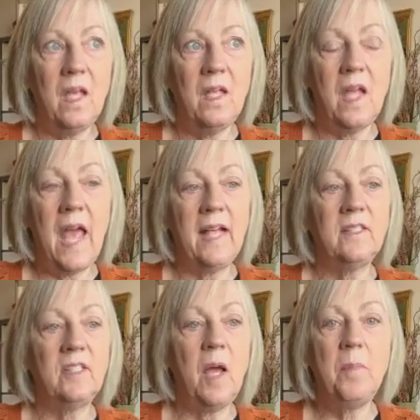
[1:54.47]
it has
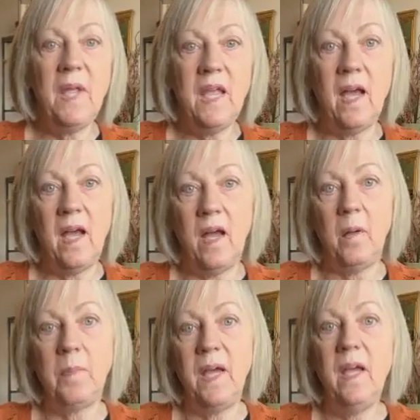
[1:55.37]
set me
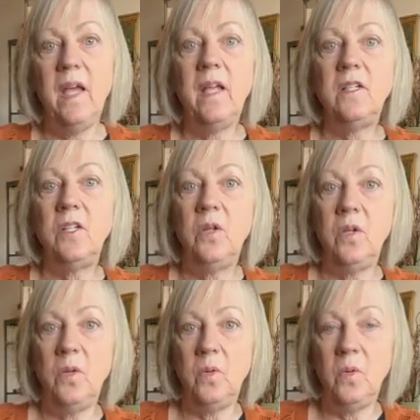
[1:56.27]
up
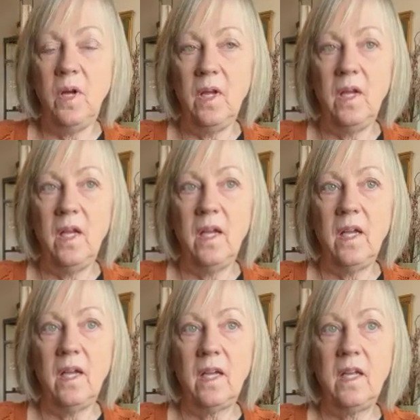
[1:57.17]
to
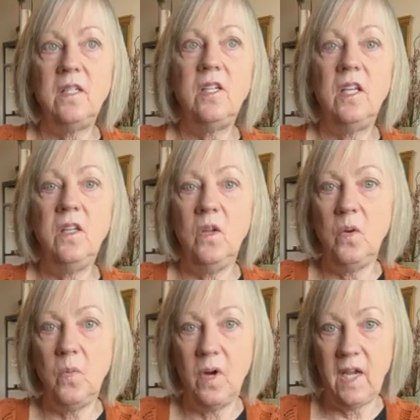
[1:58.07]

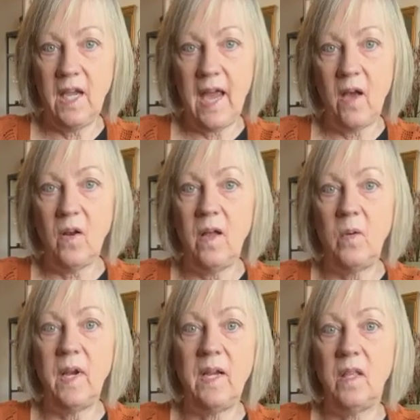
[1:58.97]
continue working out on
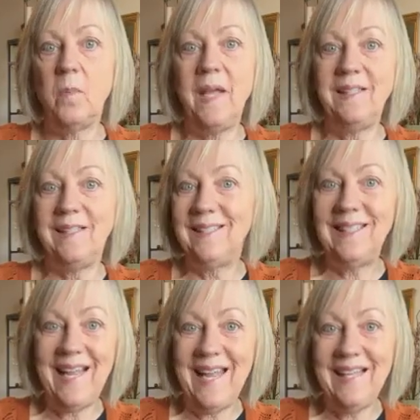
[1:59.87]
a regular basis.
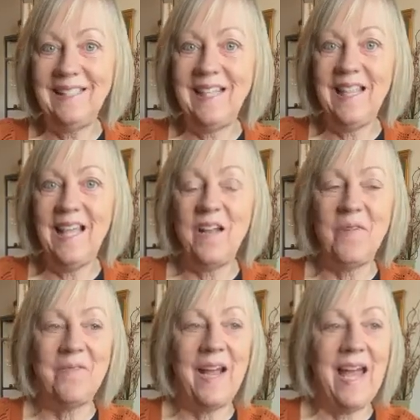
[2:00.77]
And I can't say that I've
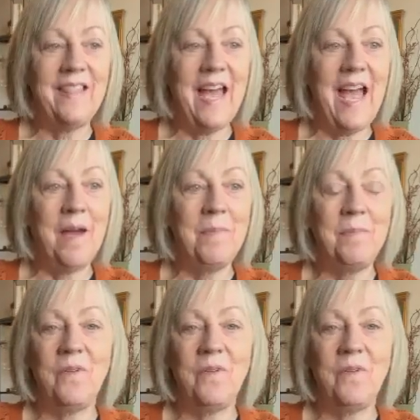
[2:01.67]
ever had that happen